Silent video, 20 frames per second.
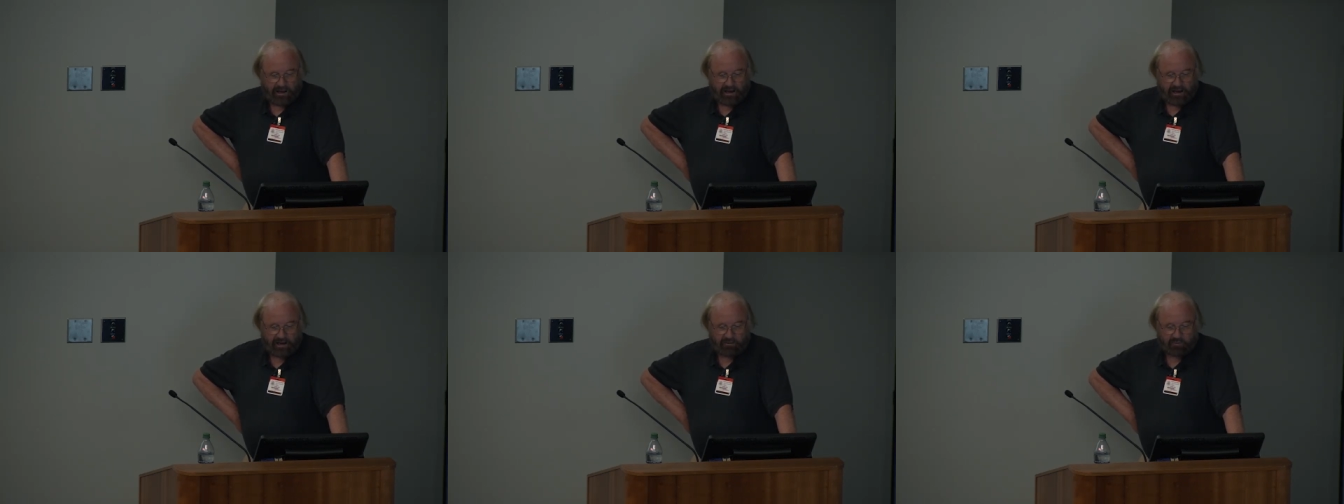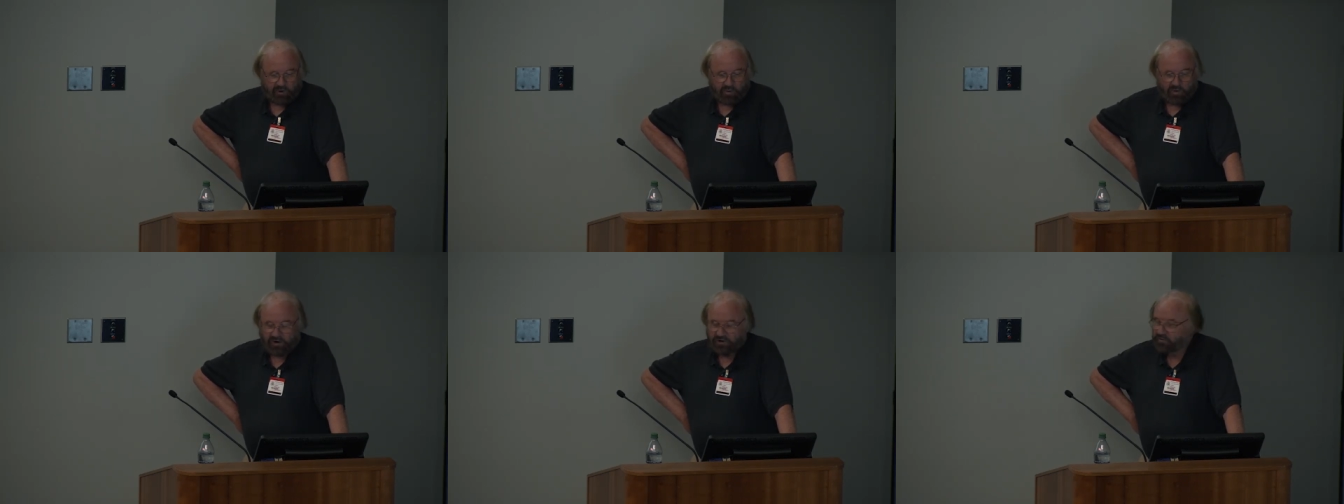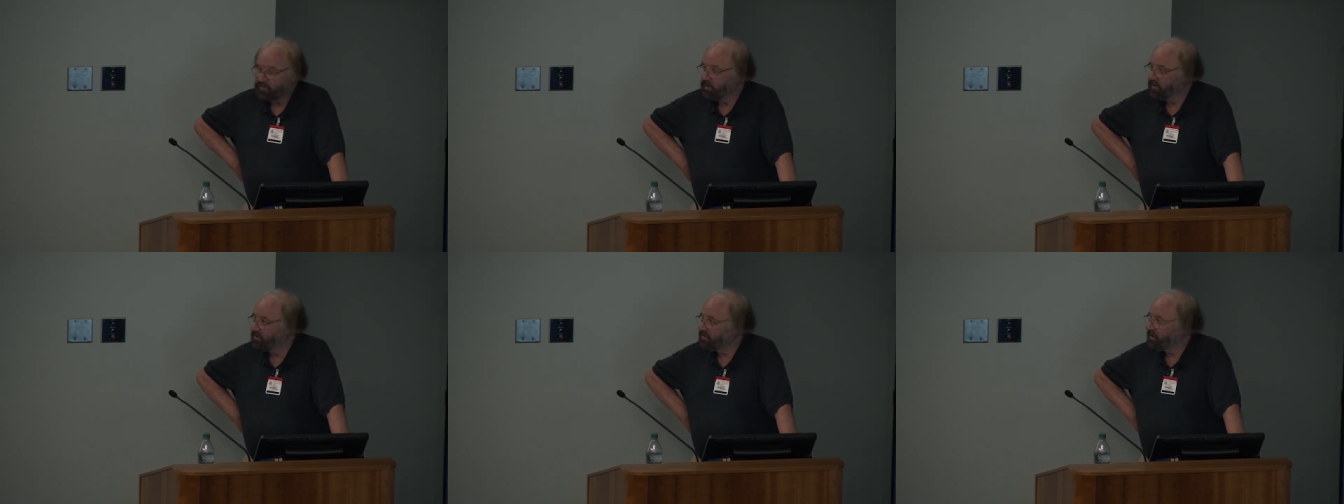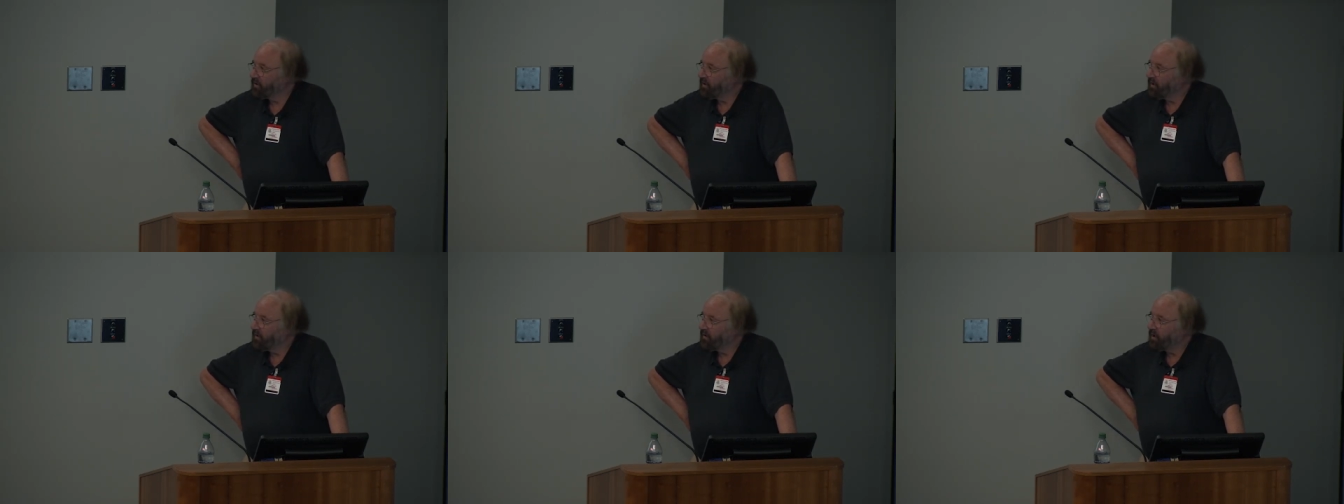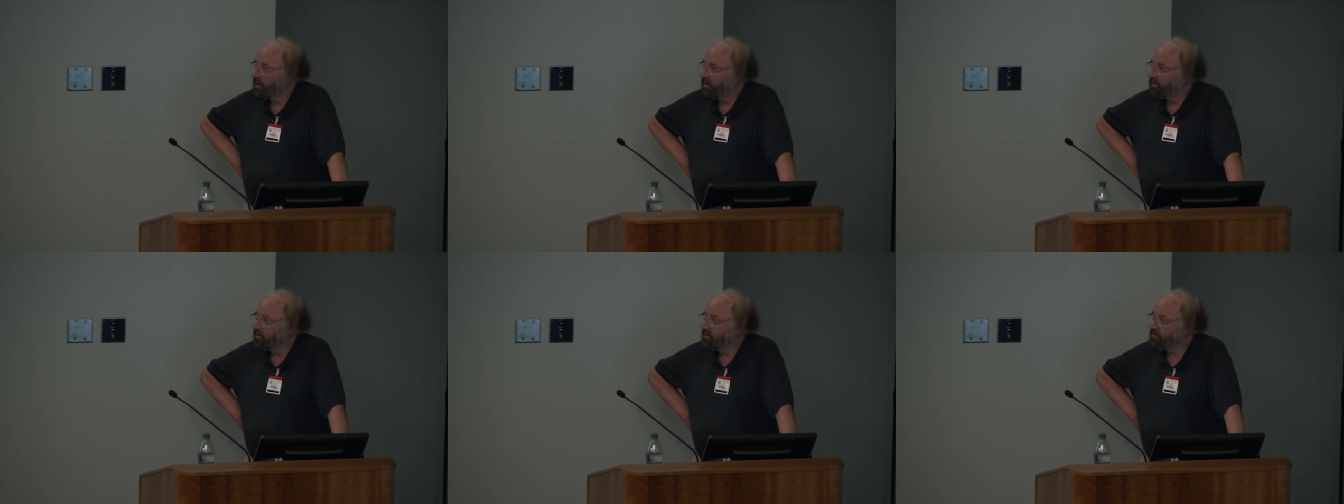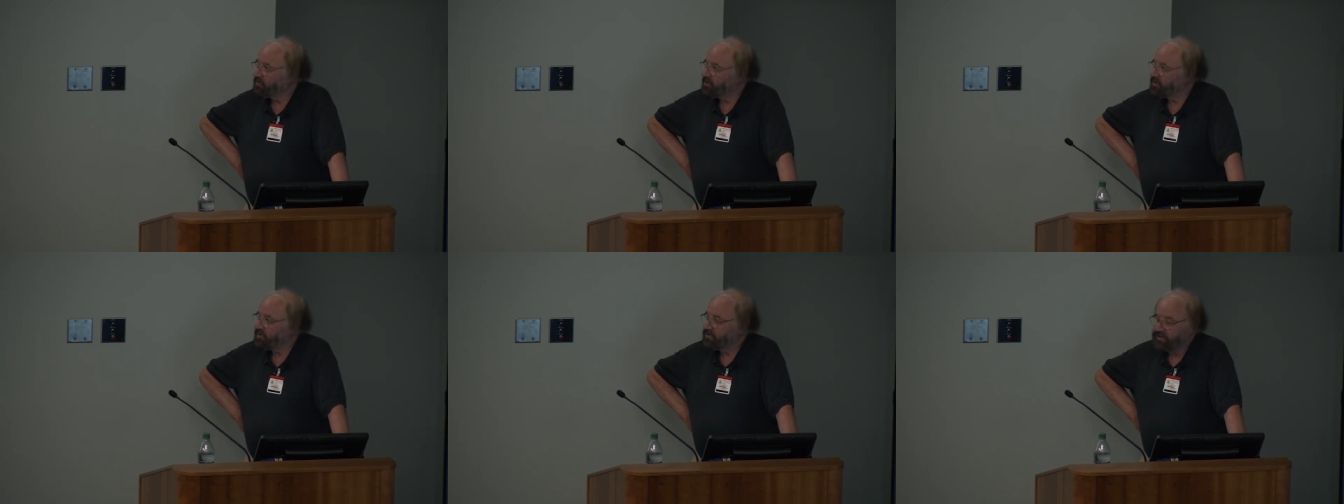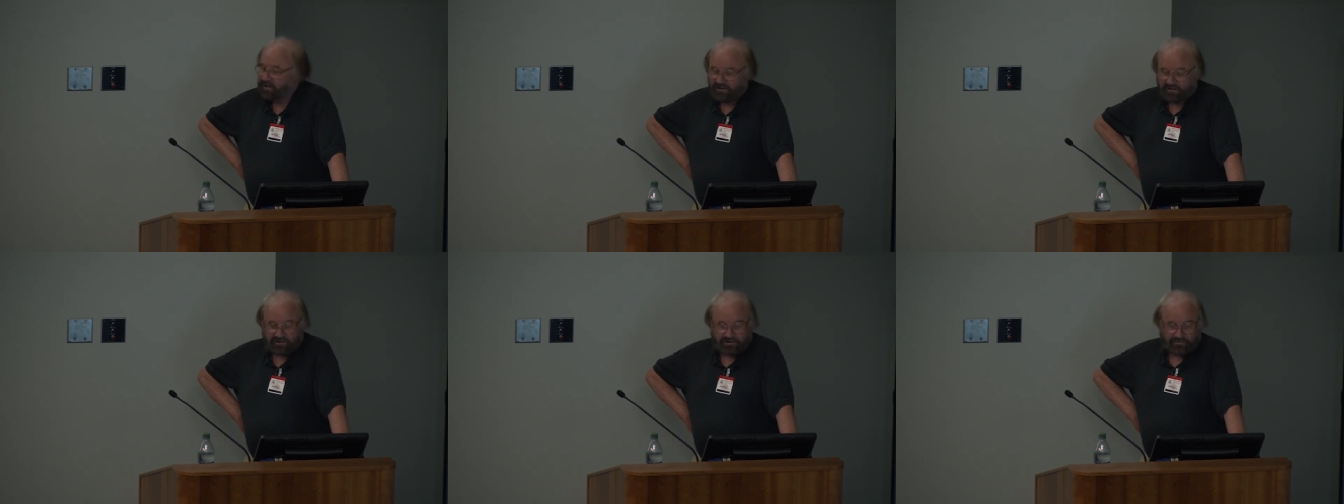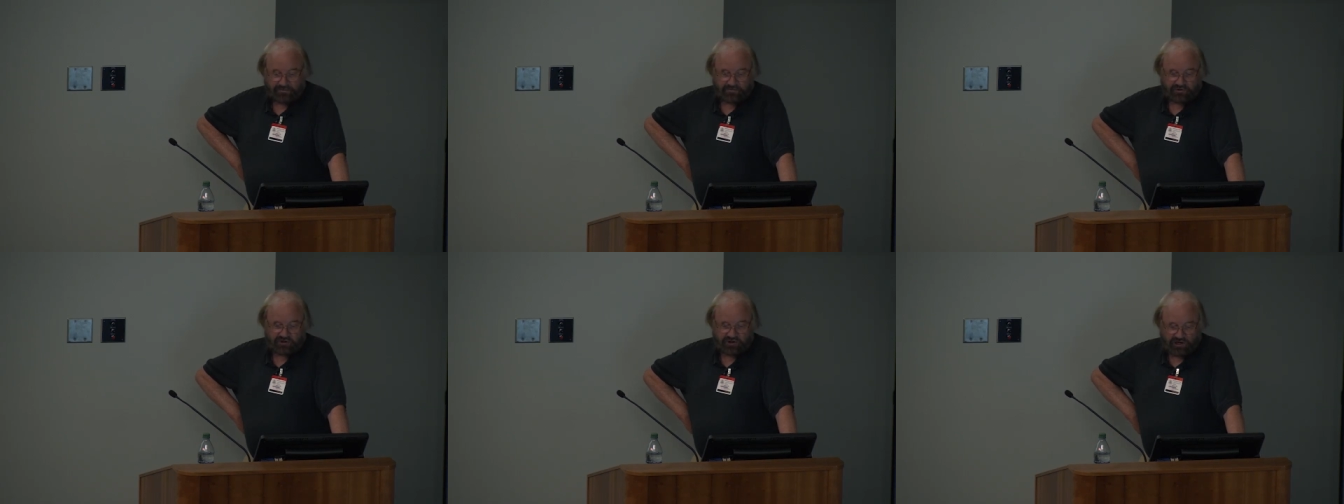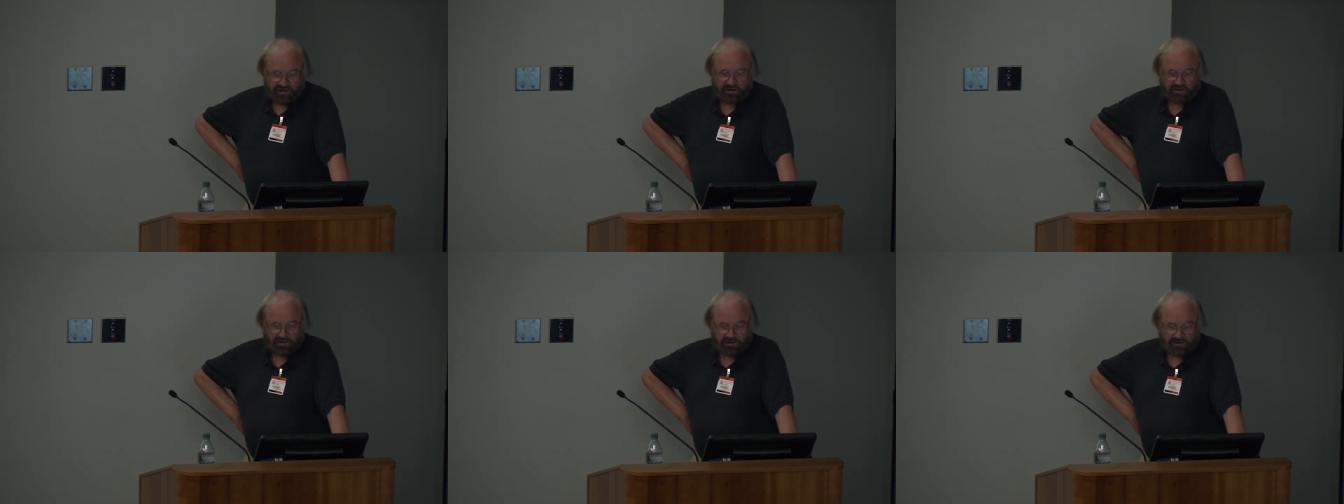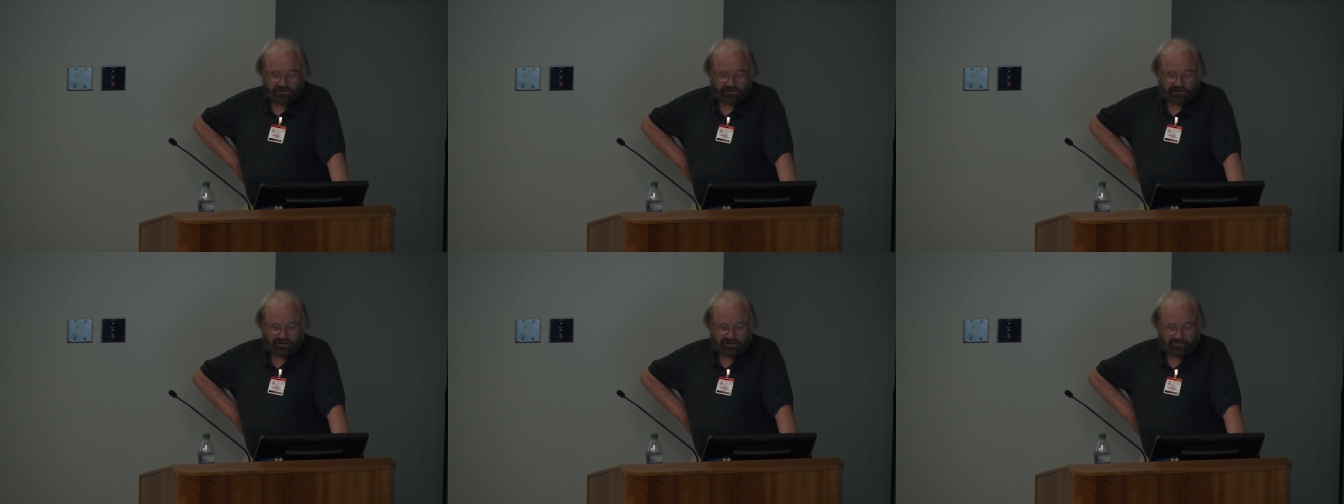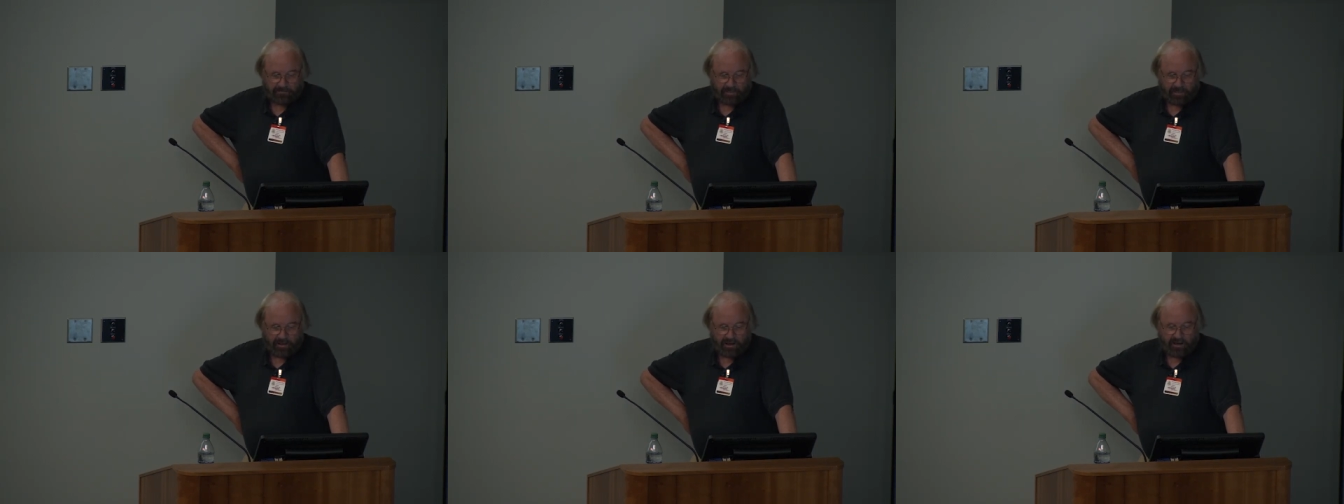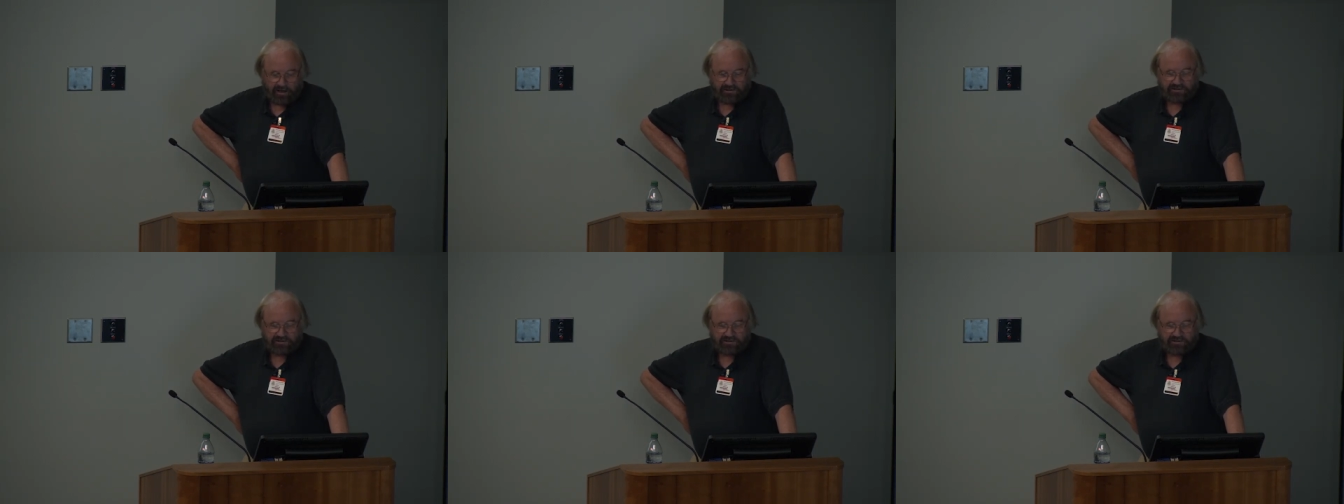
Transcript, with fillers: and we want to indu encourage inductive chunk learning.